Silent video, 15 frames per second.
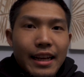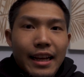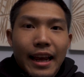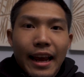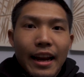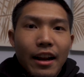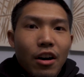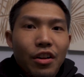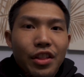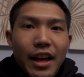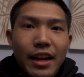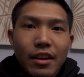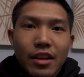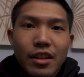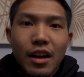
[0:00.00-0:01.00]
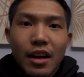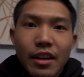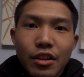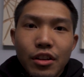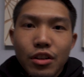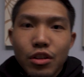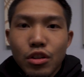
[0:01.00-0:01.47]
getting all that
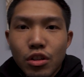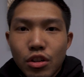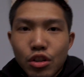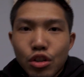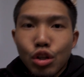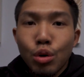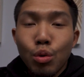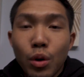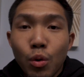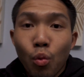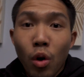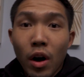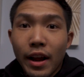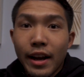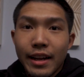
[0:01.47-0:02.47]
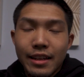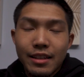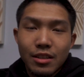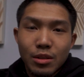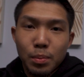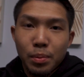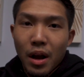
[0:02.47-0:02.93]
done 2-in-1
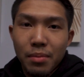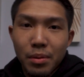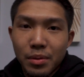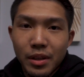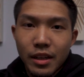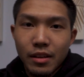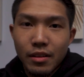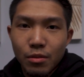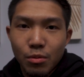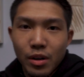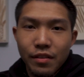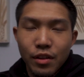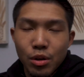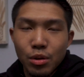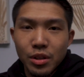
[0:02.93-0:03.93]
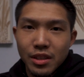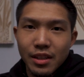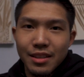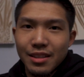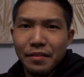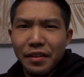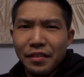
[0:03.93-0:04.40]
is probably one of the coolest
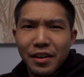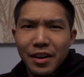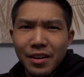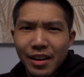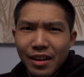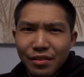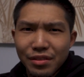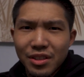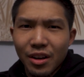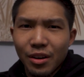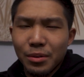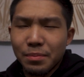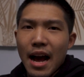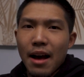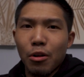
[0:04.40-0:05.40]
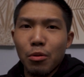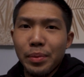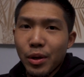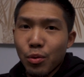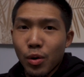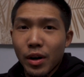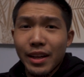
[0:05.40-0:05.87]
things I've ever heard of. So I'll
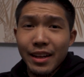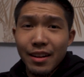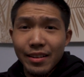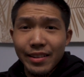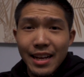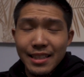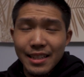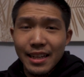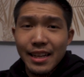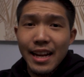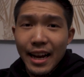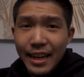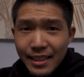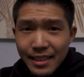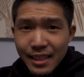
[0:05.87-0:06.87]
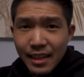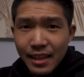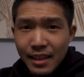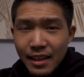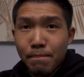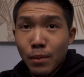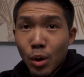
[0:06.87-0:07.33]
be working on that tonight
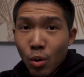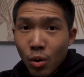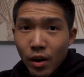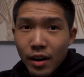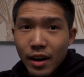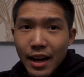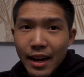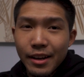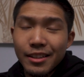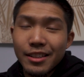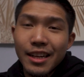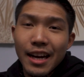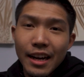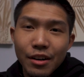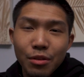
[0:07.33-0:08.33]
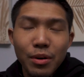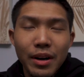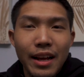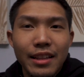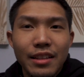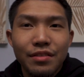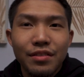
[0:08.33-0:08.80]
more. I kind of want
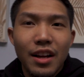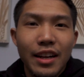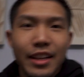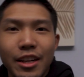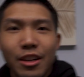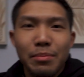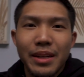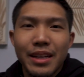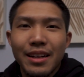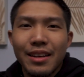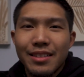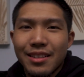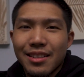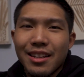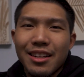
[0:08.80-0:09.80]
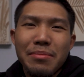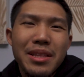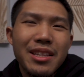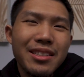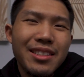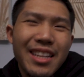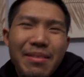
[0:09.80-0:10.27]
to end the vlog here because it's going to be
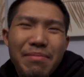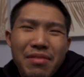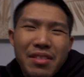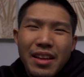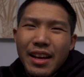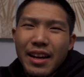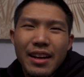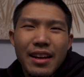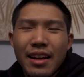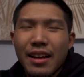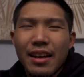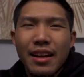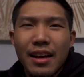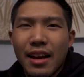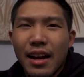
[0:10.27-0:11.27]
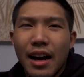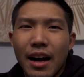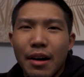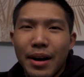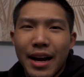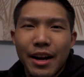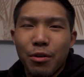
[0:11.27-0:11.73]
the same thing.
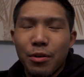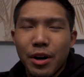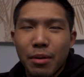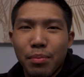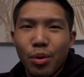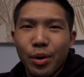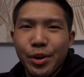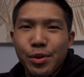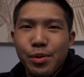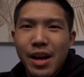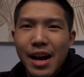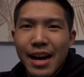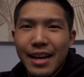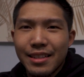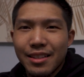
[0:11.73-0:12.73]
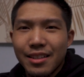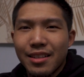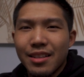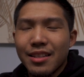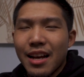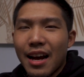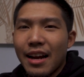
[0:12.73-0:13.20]
I don't want to bore you guys. This
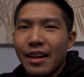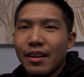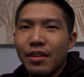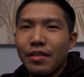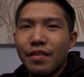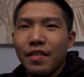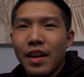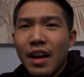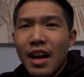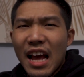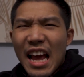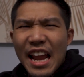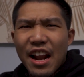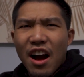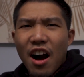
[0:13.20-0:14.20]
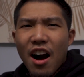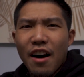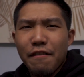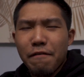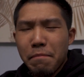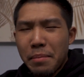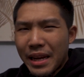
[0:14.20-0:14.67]
is kind of an
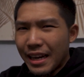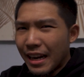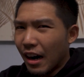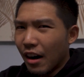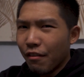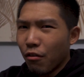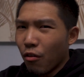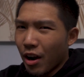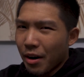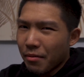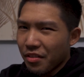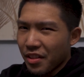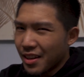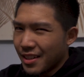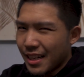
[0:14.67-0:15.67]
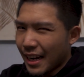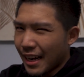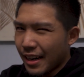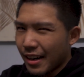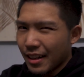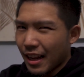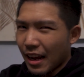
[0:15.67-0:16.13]
offbeat of what the day
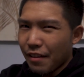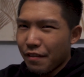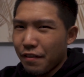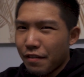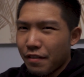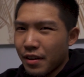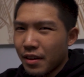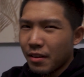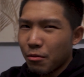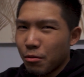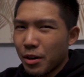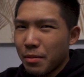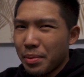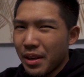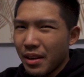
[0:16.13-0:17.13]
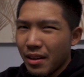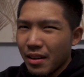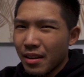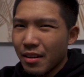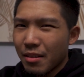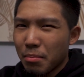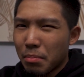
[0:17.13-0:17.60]
in the life would be,
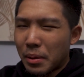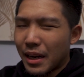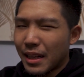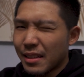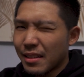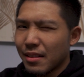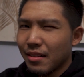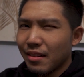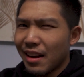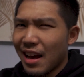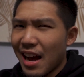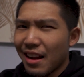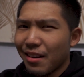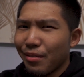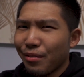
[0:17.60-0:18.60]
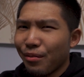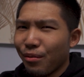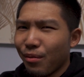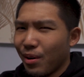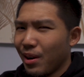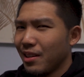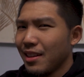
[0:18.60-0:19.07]
but it's not
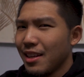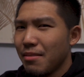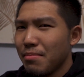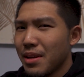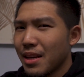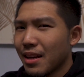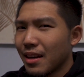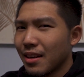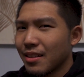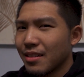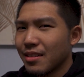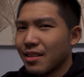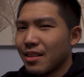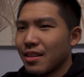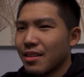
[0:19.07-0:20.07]
really, because